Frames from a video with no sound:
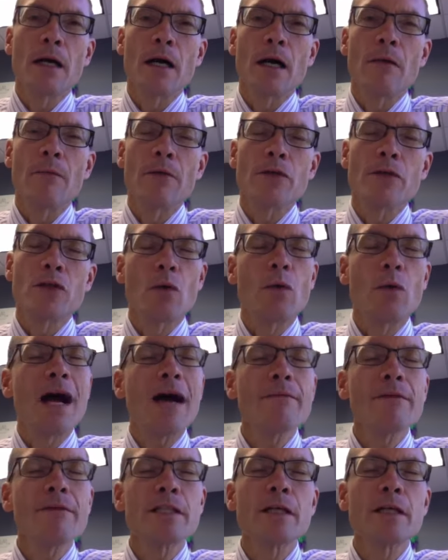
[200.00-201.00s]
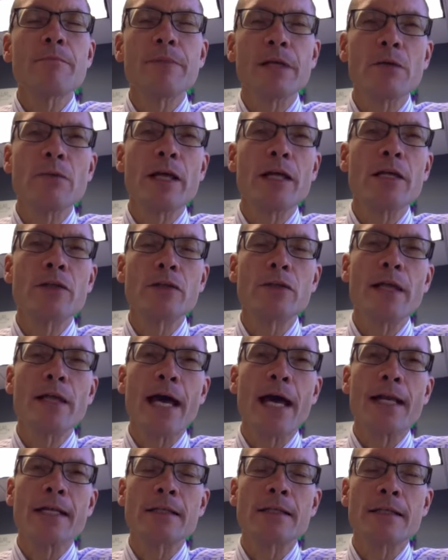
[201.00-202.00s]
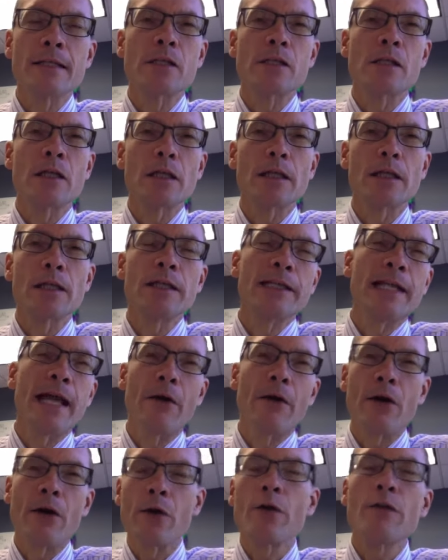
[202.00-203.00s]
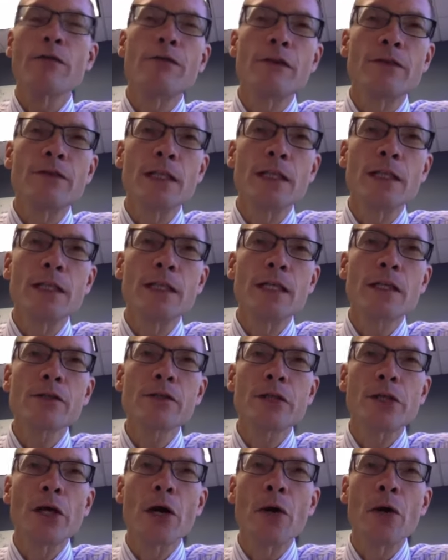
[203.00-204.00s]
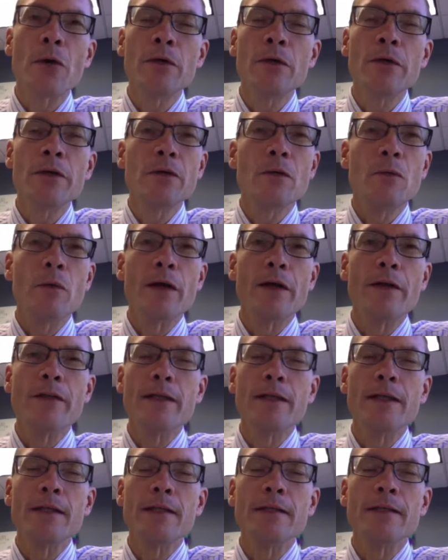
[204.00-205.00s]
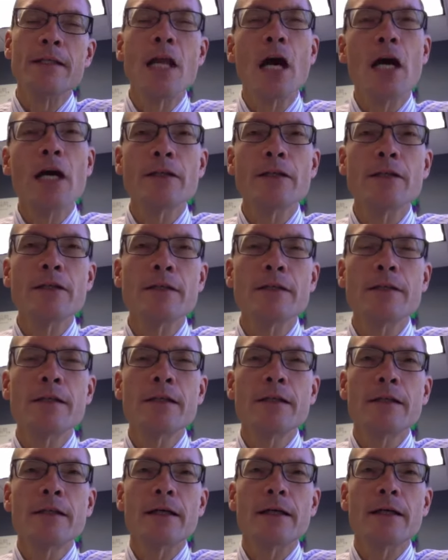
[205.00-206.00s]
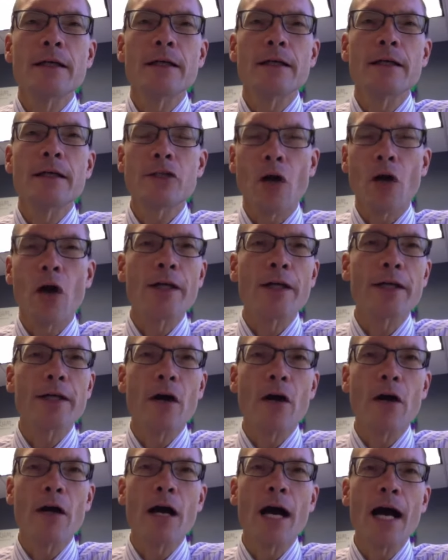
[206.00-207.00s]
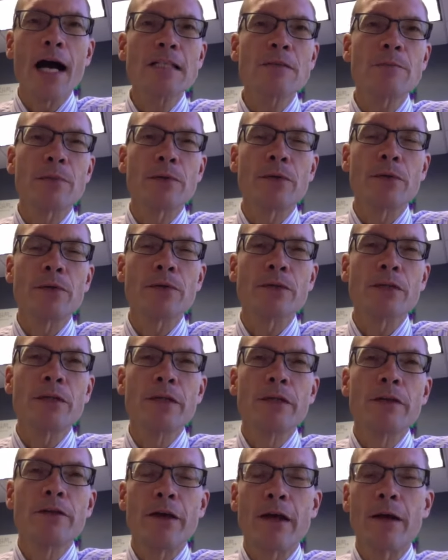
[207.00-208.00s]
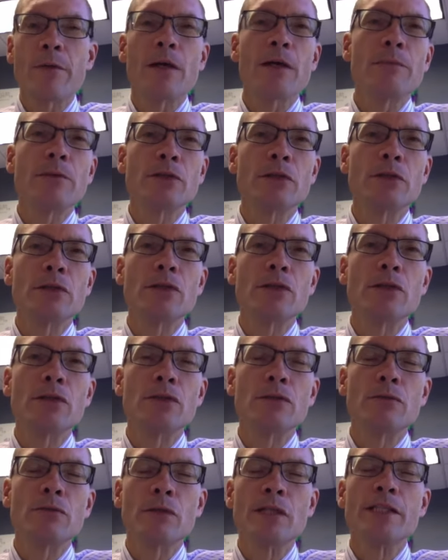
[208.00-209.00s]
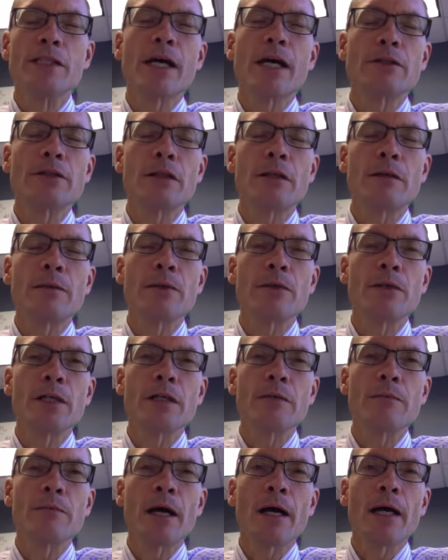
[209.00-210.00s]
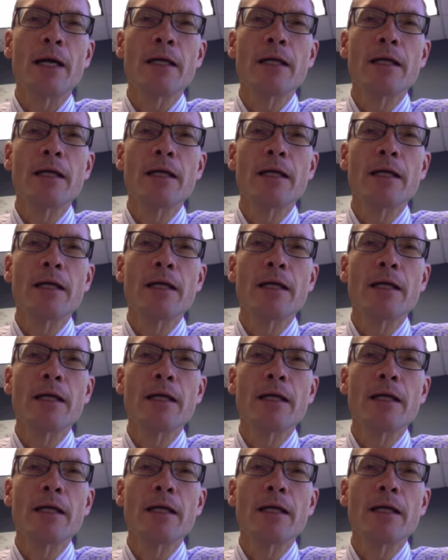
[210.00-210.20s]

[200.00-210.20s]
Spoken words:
So obviously a big way to do that is digitally. Now, 150 years ago, when the nuns started our hospitals, they were able to reach out to the community by